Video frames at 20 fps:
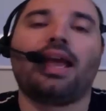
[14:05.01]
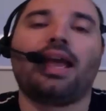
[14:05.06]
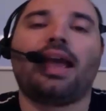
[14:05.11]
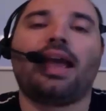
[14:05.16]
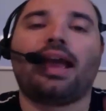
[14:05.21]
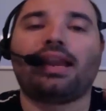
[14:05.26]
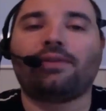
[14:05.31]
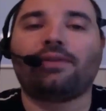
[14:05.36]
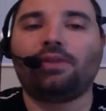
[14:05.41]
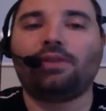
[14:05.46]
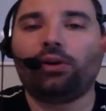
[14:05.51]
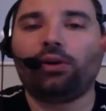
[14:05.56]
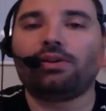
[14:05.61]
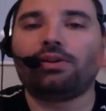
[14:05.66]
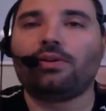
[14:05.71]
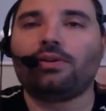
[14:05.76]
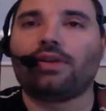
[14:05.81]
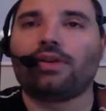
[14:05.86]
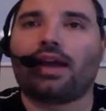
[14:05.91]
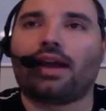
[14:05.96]
And if you don't
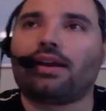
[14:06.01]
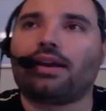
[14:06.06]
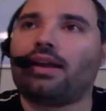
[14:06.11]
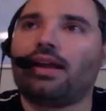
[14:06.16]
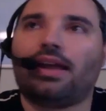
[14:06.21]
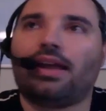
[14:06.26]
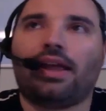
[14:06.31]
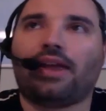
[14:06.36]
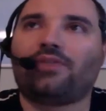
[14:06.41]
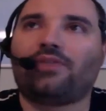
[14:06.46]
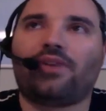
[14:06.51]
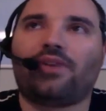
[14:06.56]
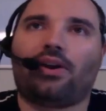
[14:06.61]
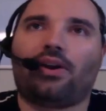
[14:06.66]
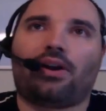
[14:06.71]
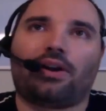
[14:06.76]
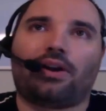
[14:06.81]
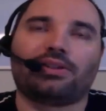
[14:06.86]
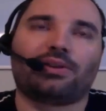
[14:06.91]
do that, it's very hard.